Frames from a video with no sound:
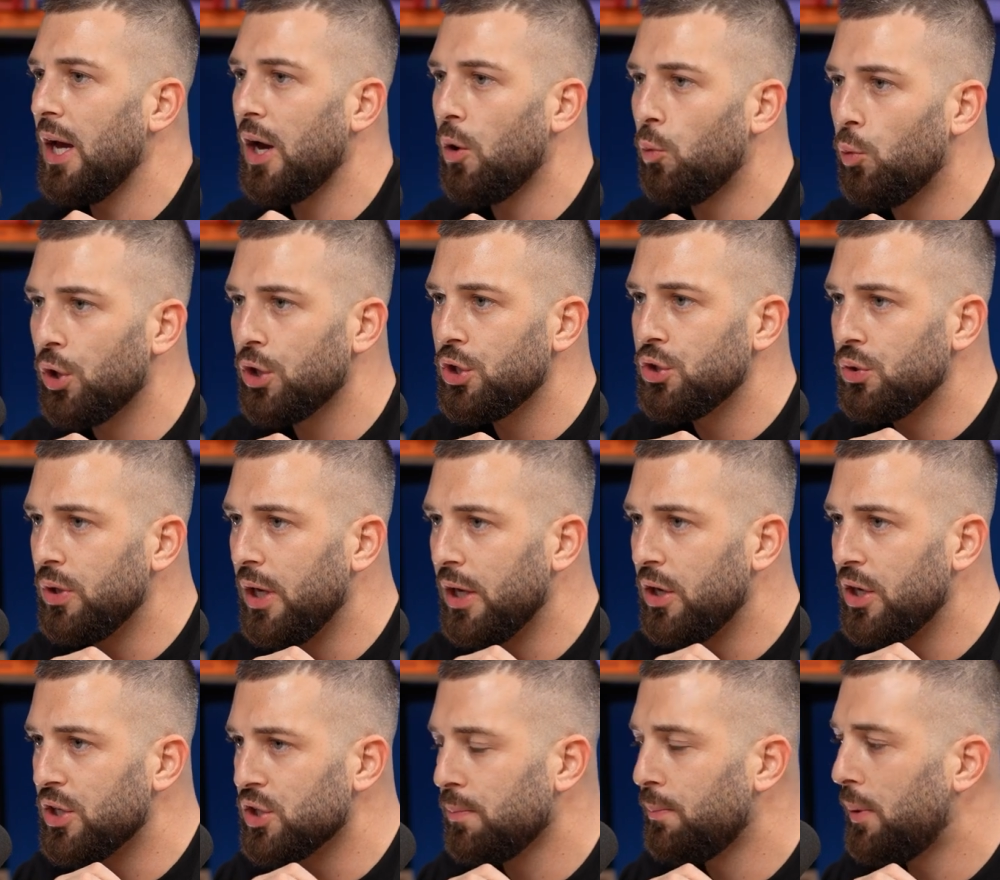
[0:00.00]
I work
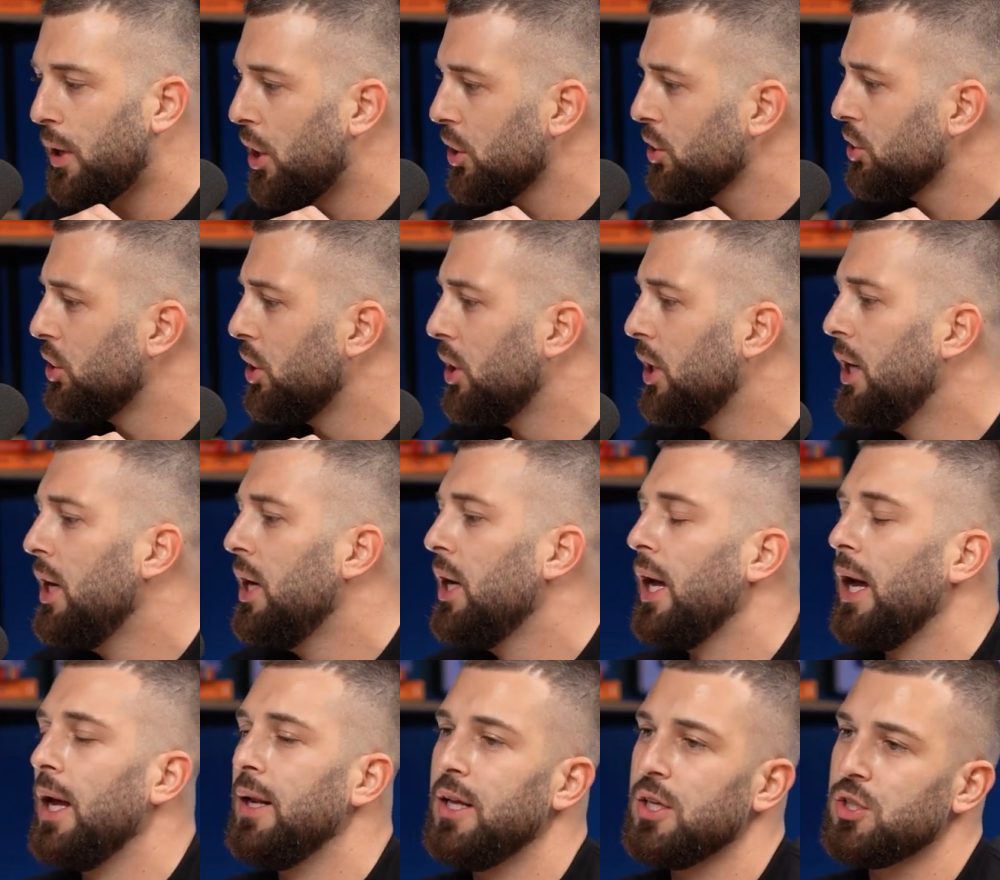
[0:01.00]
together as a partner partner.
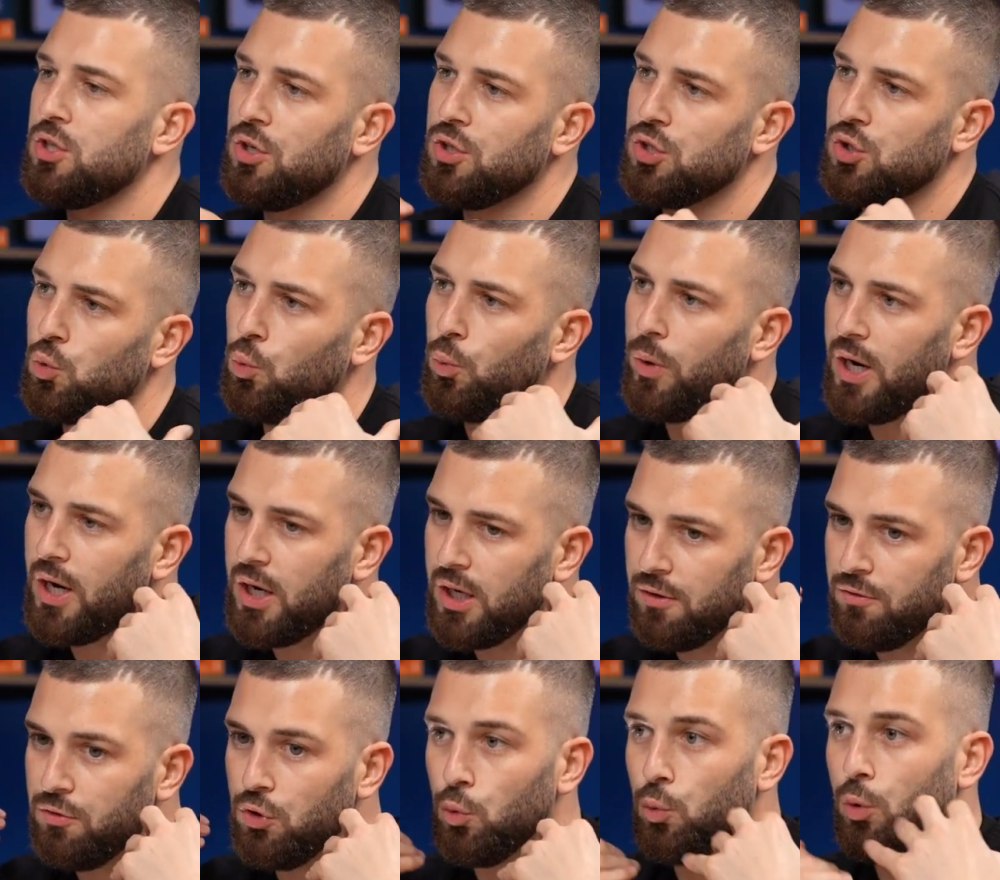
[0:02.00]
And that's also where,
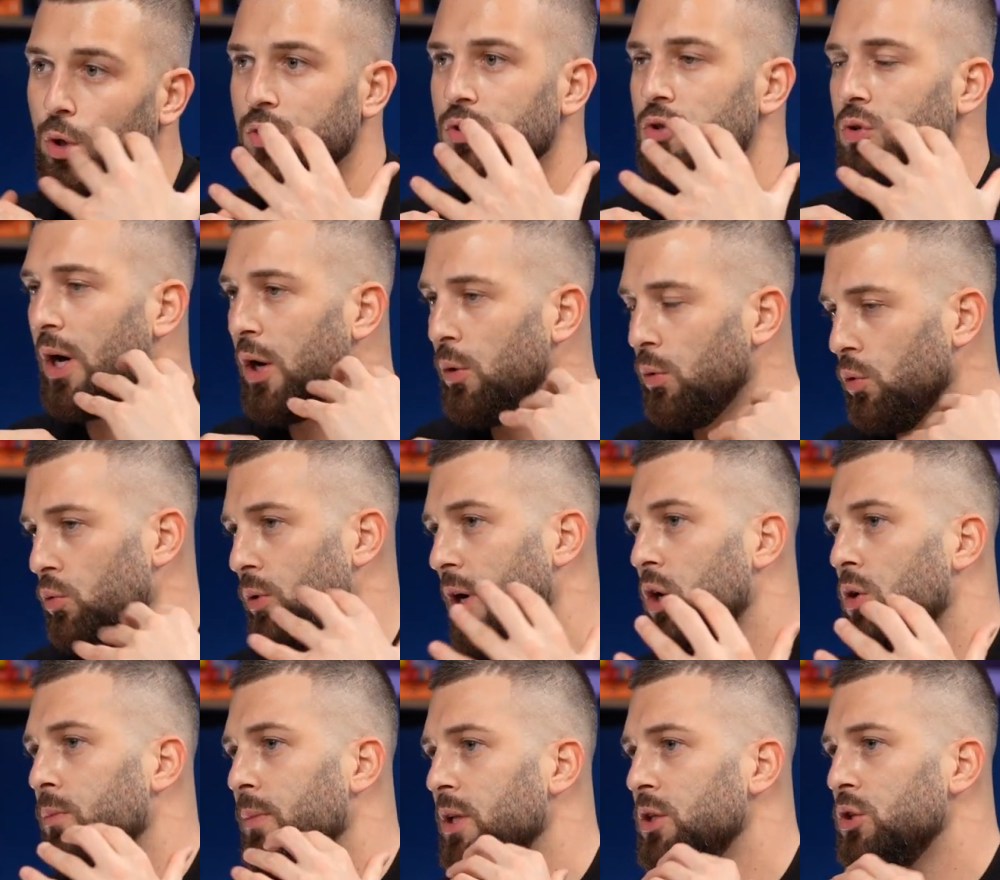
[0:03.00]
if you want to, I will
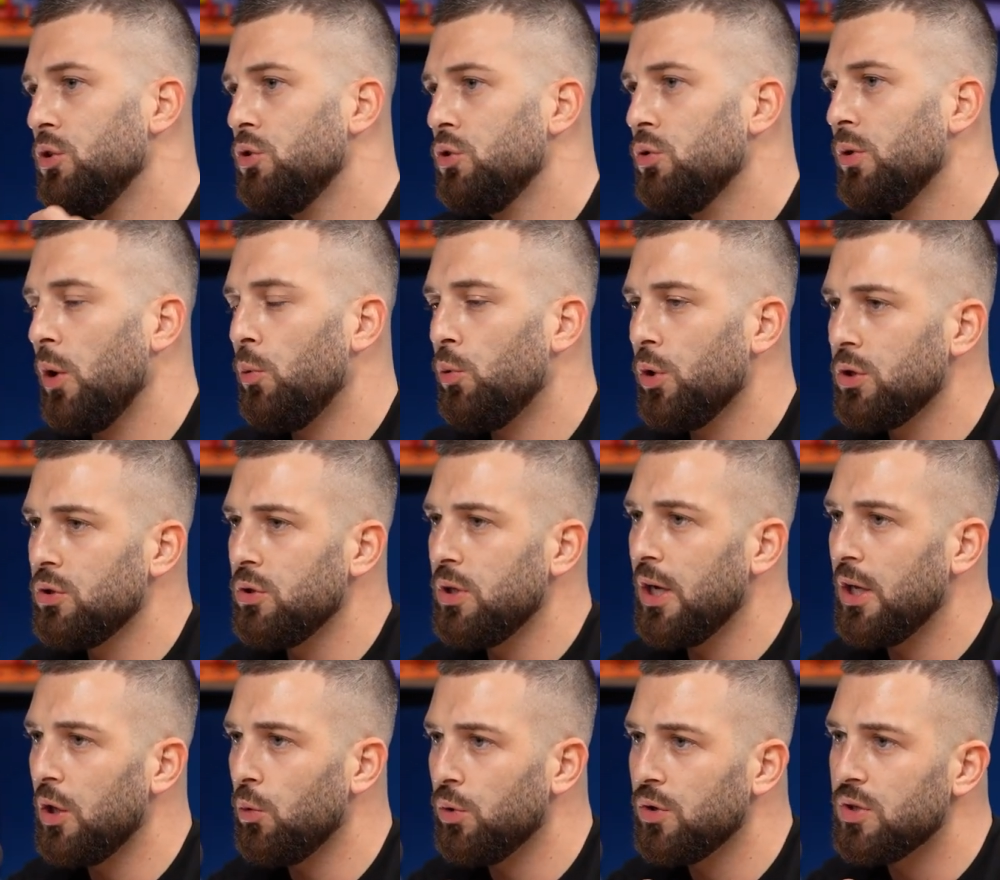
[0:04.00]
recommend you to. I work
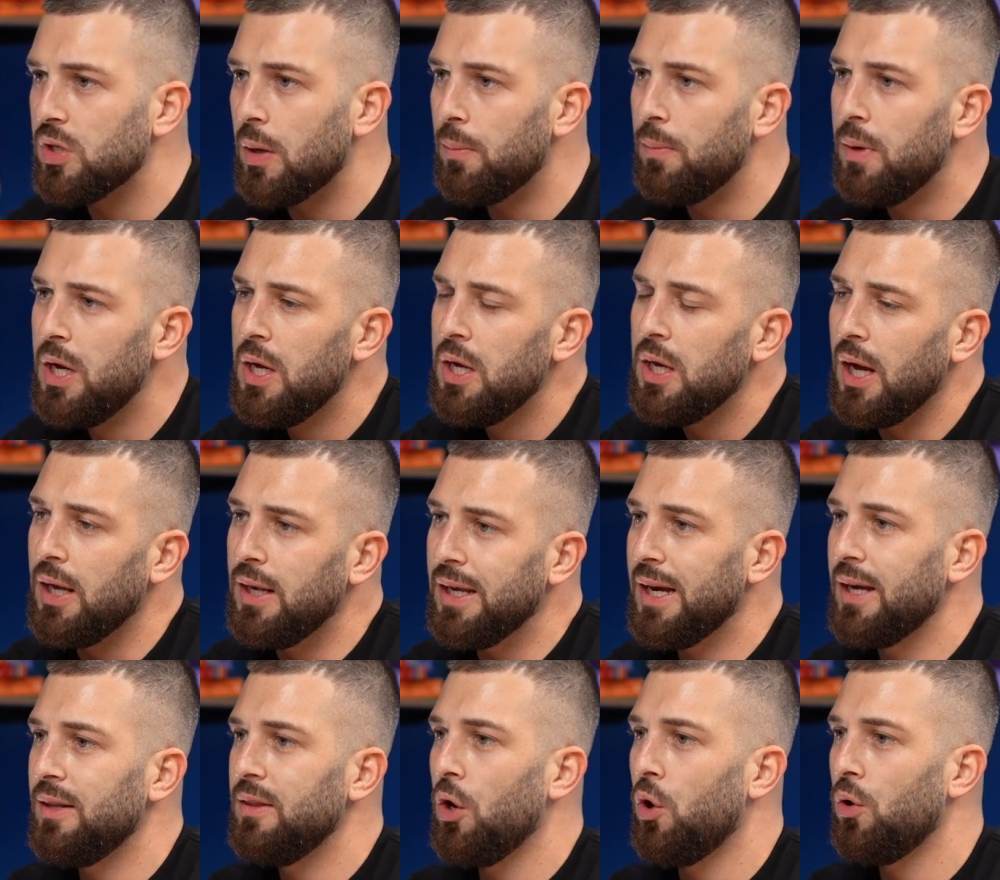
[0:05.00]
together with them. And
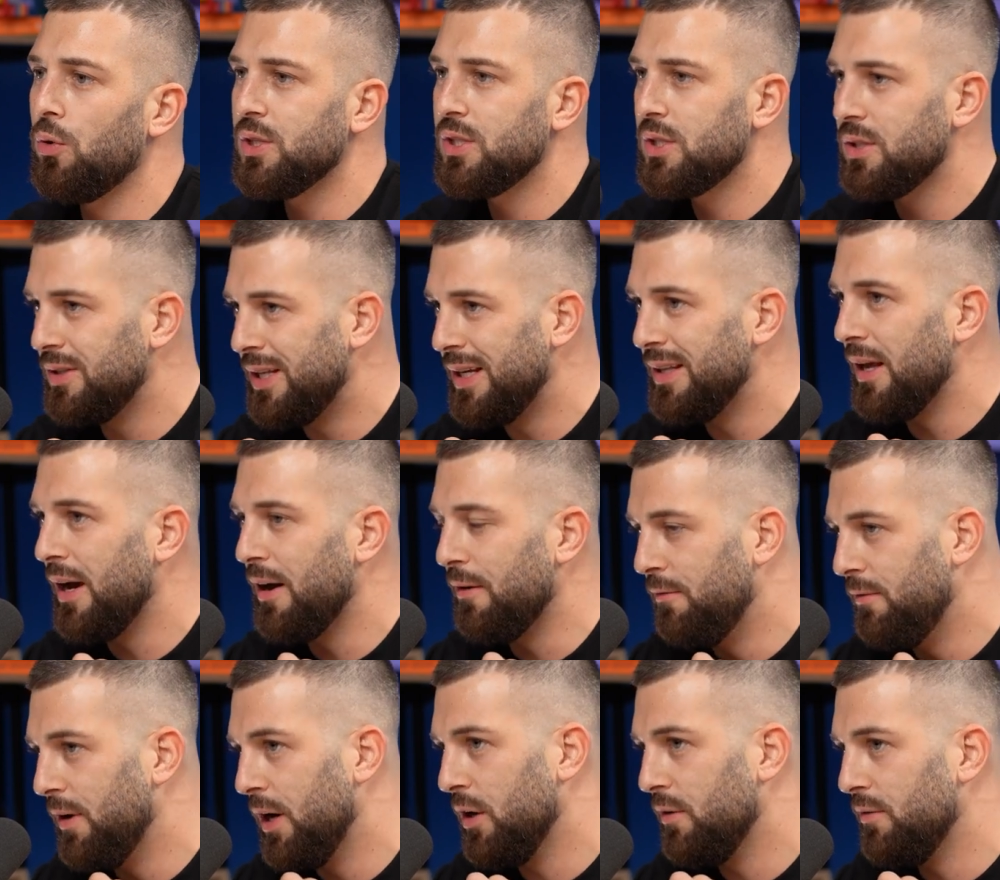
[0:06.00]
again, they always did a
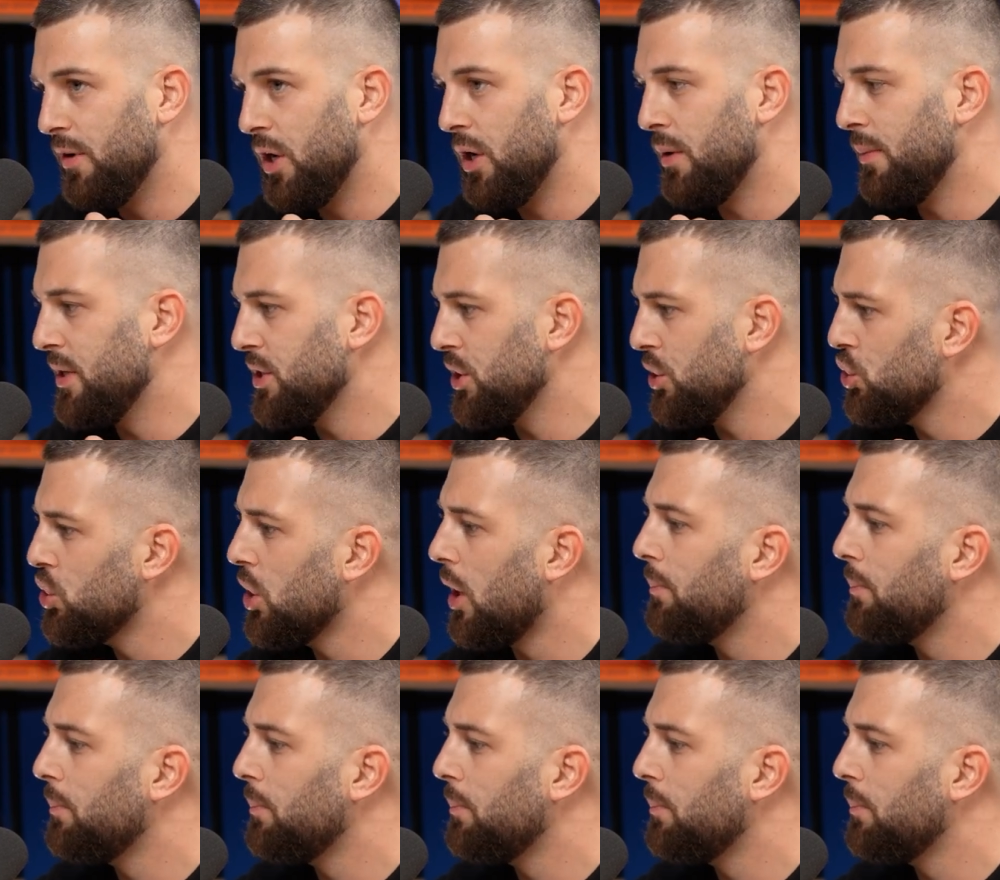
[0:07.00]
very, very amazing job.